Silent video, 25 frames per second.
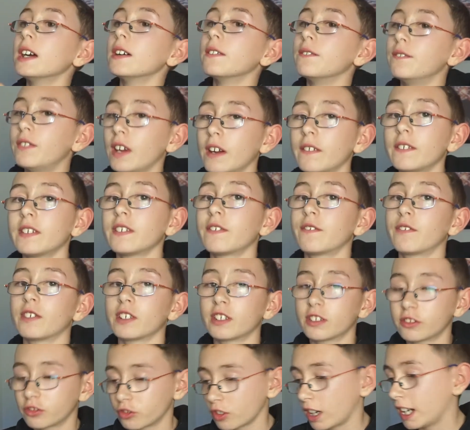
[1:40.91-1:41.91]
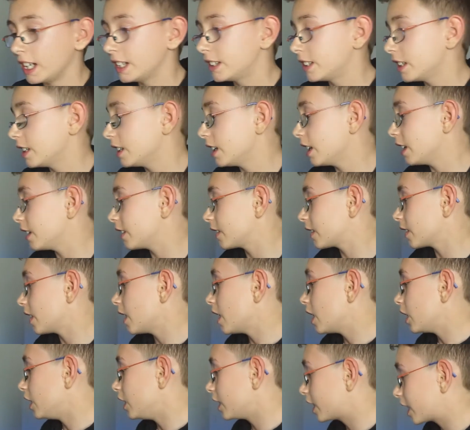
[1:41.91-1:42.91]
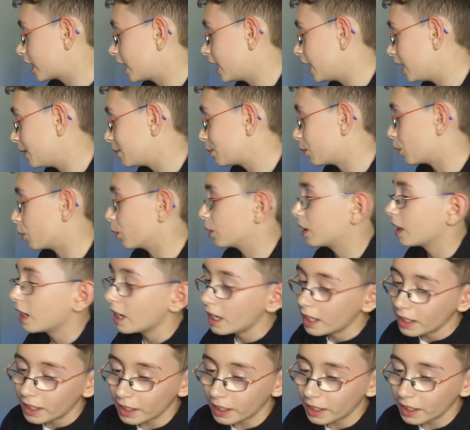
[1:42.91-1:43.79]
very frustrating, is your keyboard.